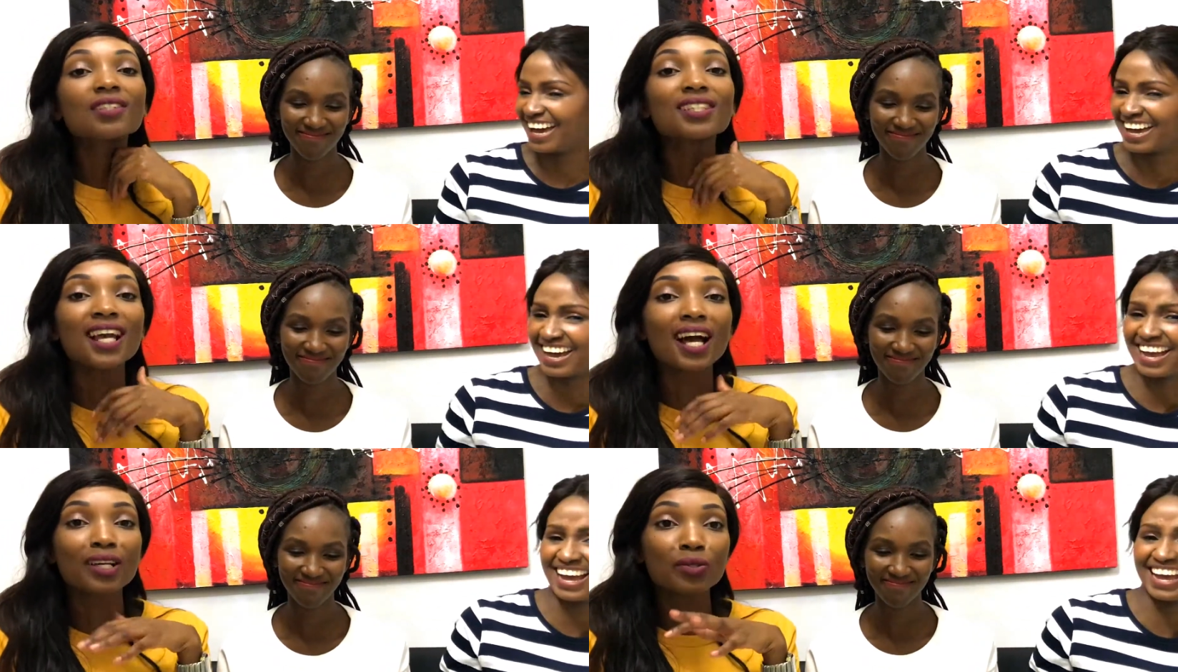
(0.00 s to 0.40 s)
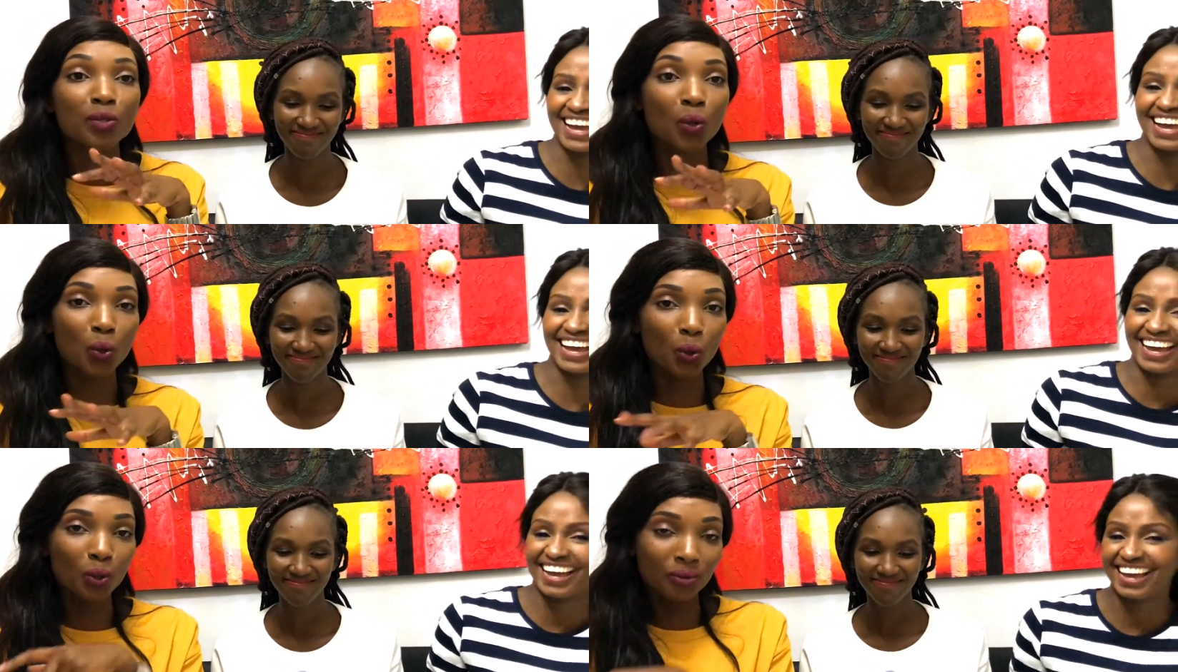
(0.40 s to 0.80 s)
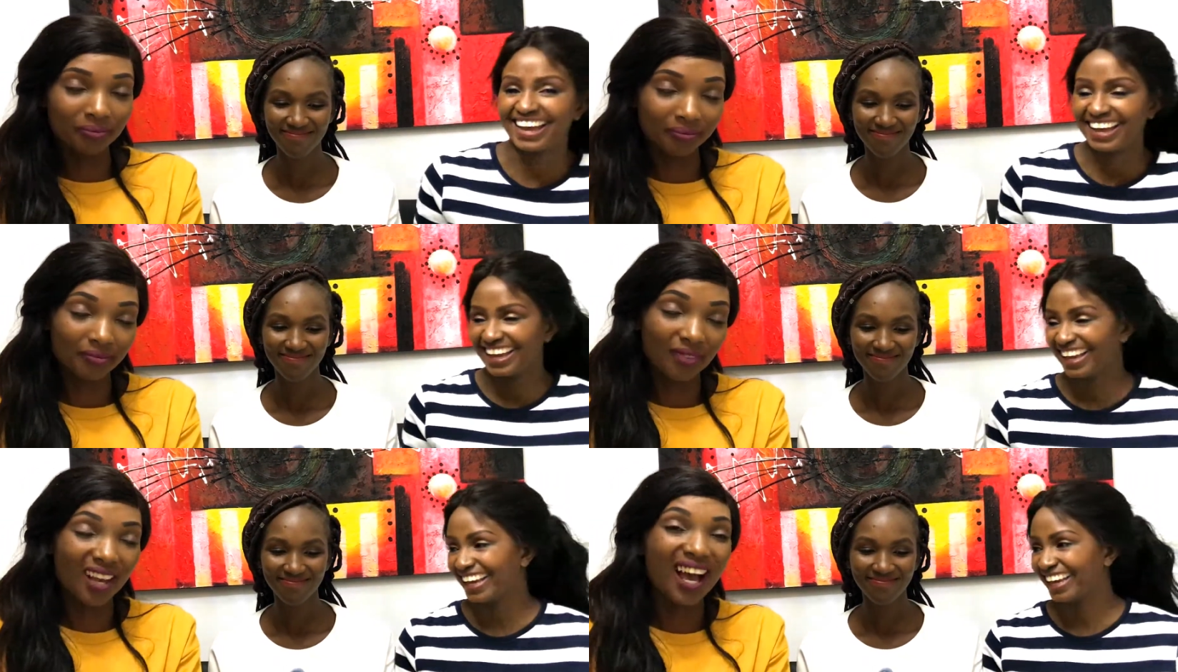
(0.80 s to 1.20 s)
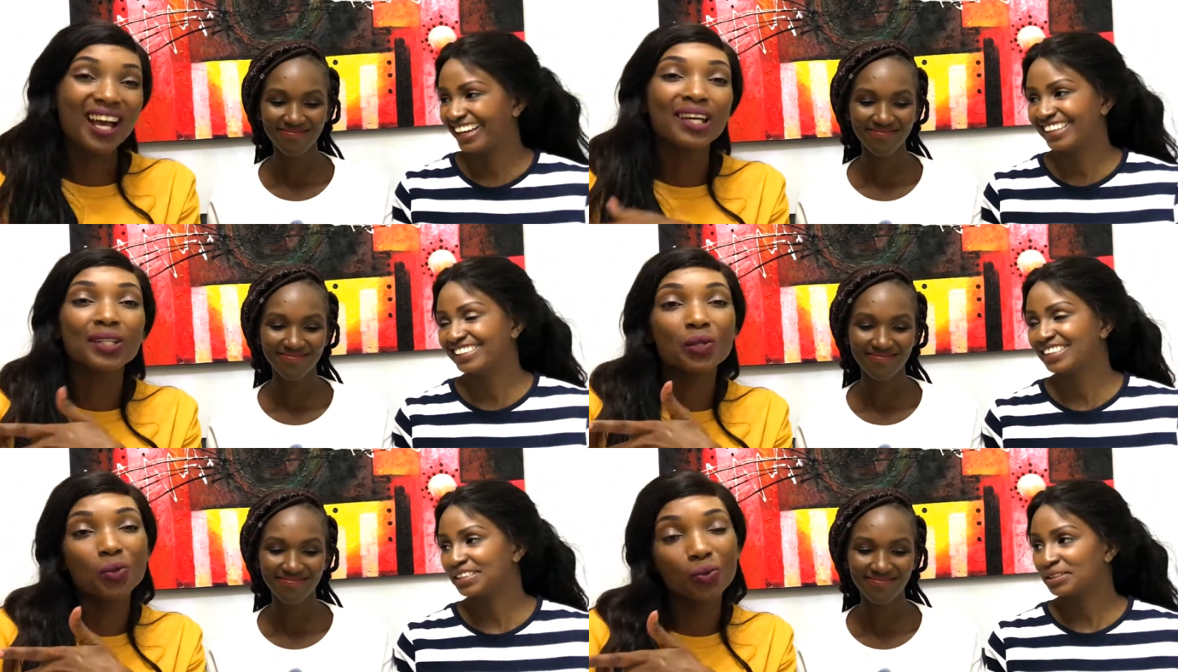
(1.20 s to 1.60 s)
Speaker 1: Yeah, so
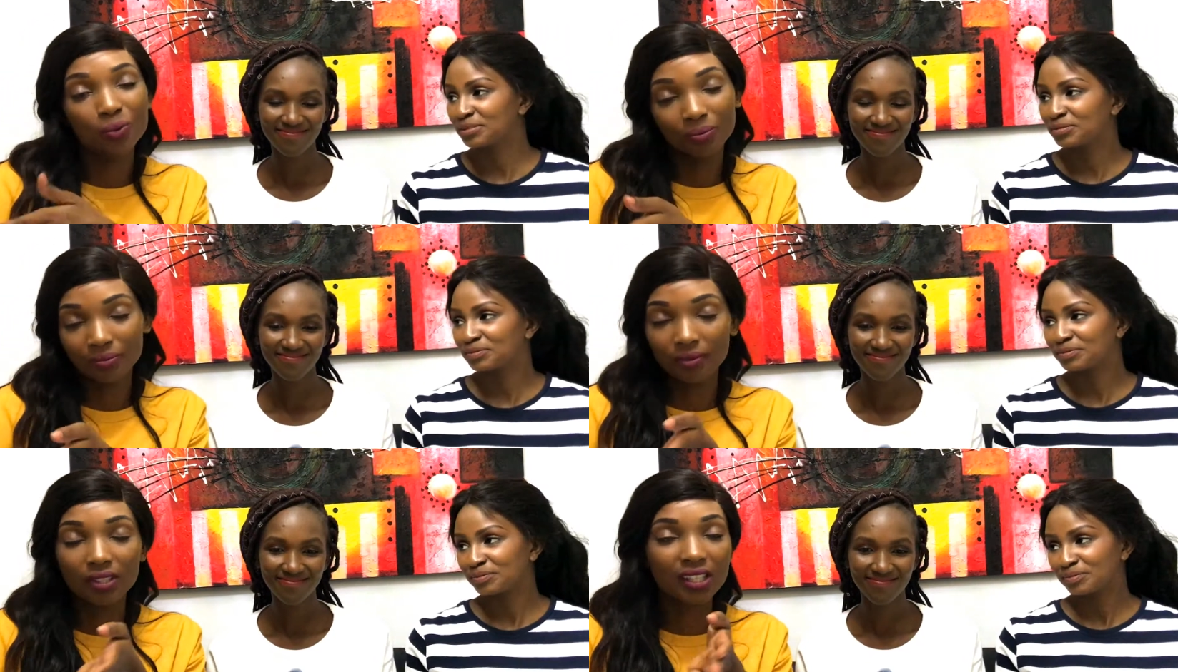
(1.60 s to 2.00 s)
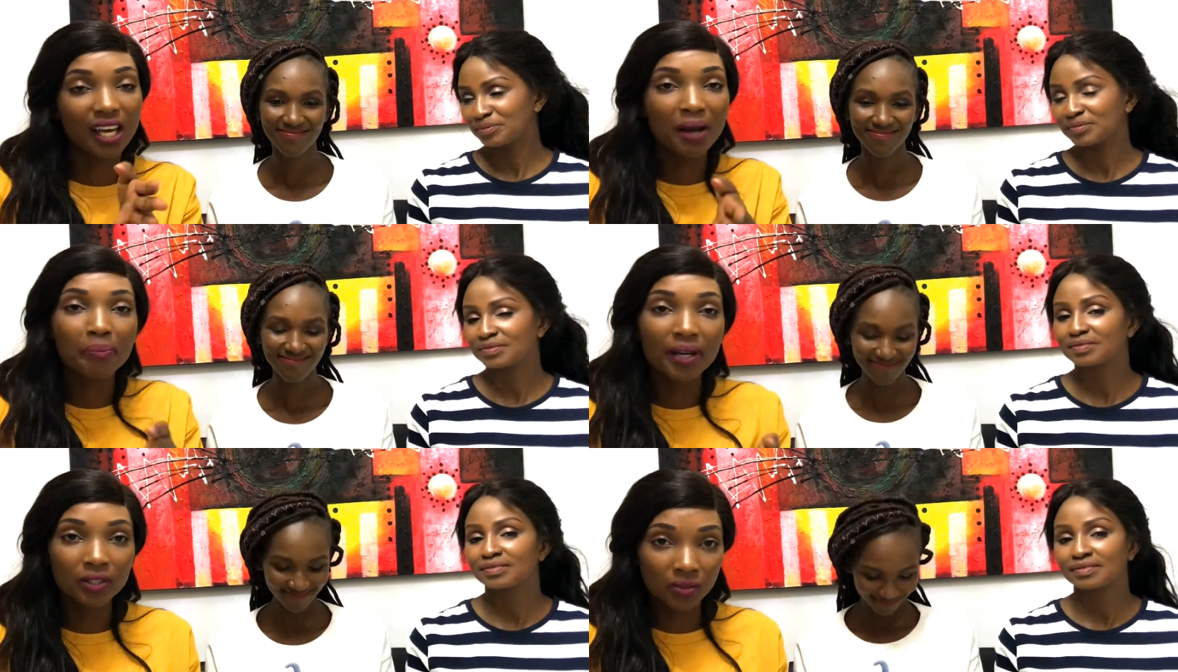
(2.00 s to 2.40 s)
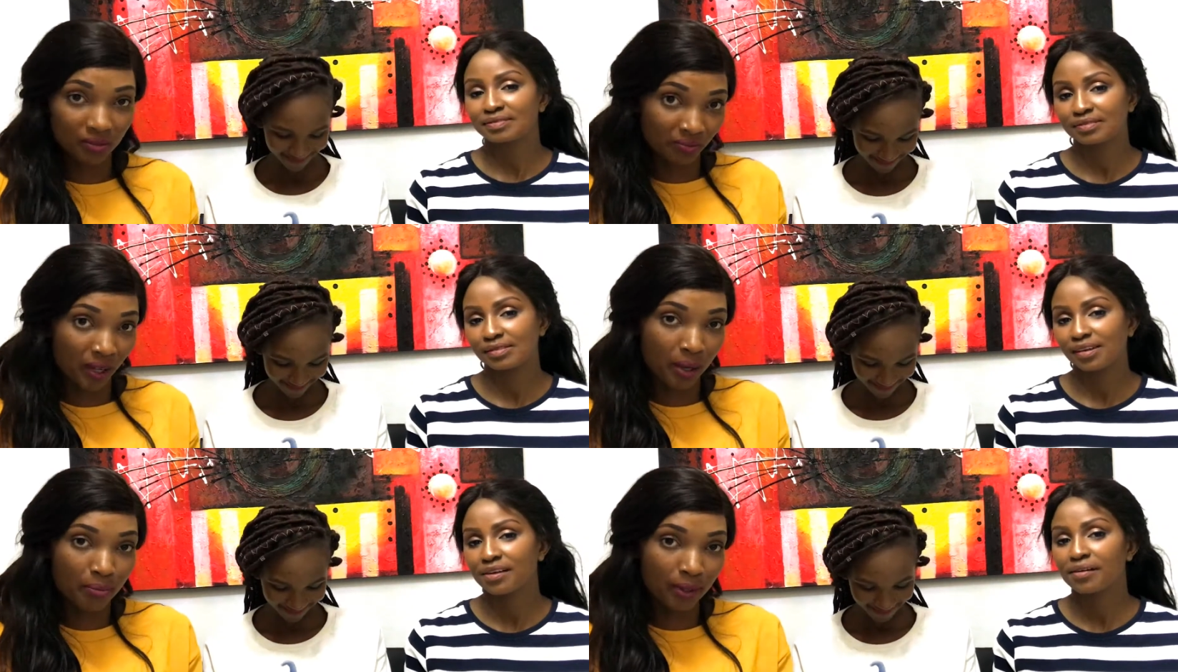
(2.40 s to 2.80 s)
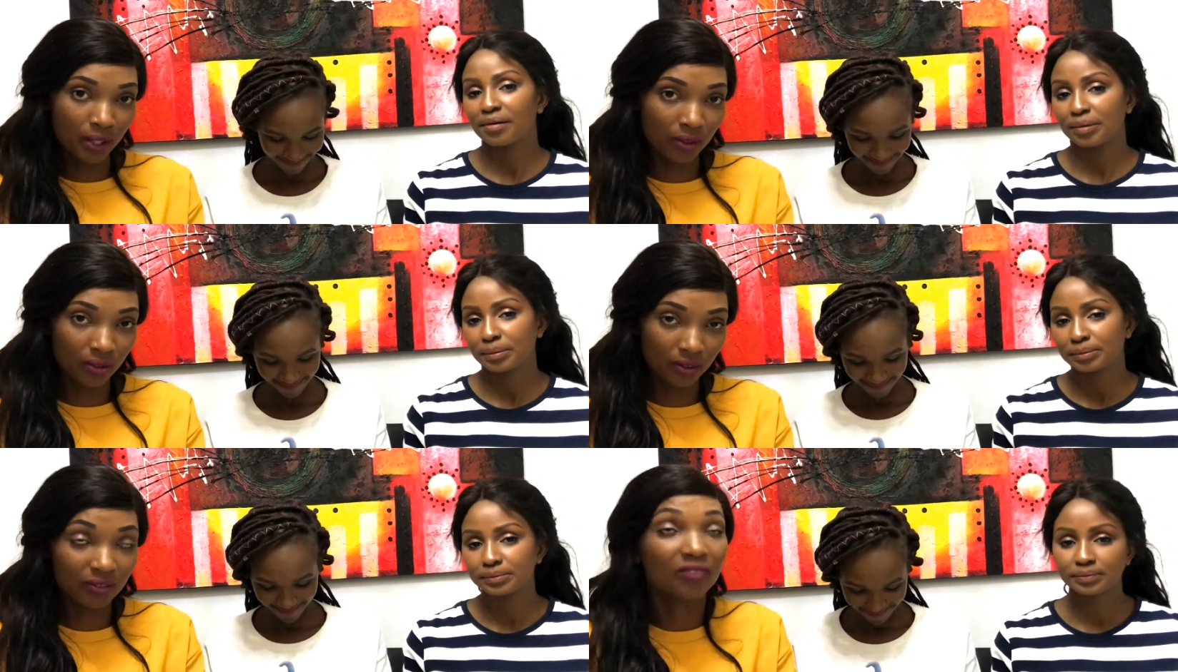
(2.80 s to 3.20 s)
I know they are part of my
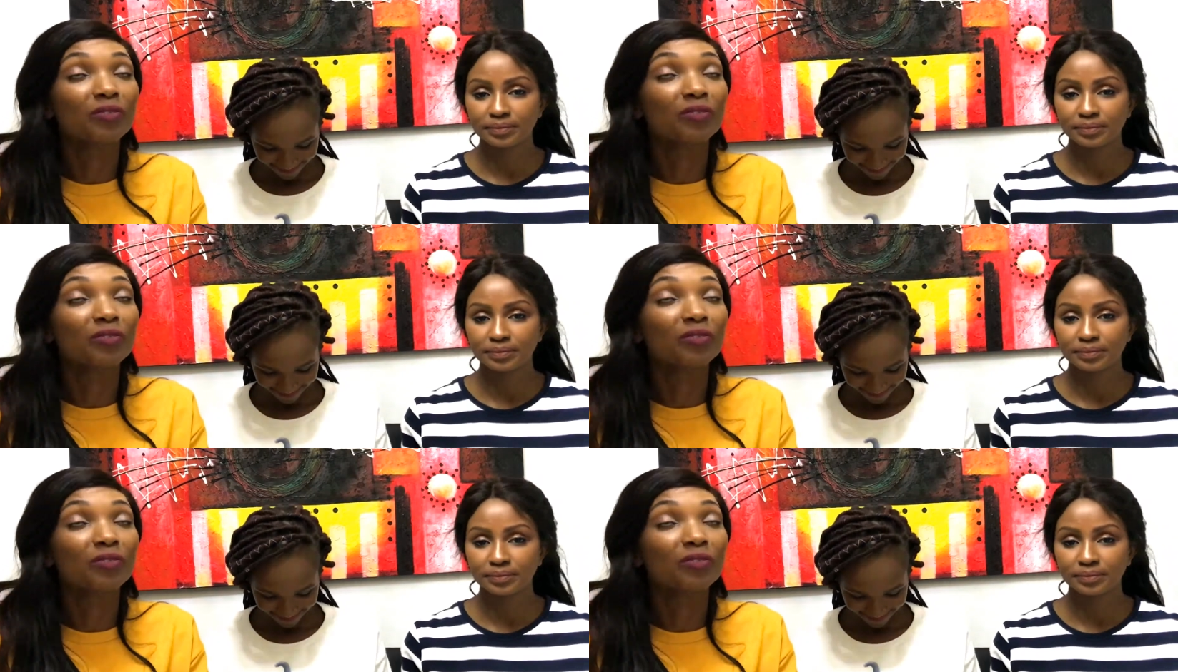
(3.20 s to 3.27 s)
blog.